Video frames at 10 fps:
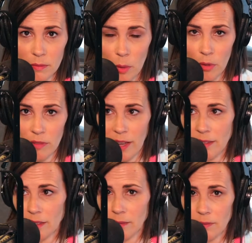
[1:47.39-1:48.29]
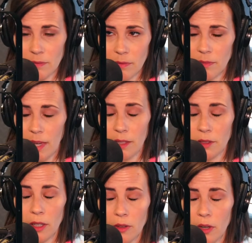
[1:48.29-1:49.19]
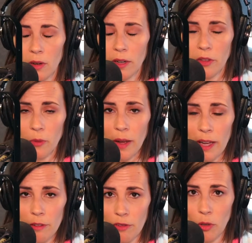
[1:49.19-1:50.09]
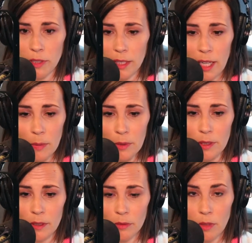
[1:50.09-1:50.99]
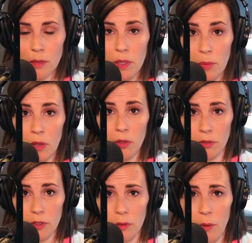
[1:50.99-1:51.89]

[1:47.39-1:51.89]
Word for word: We would have had to, I don't know, go another way, fold it up, run people over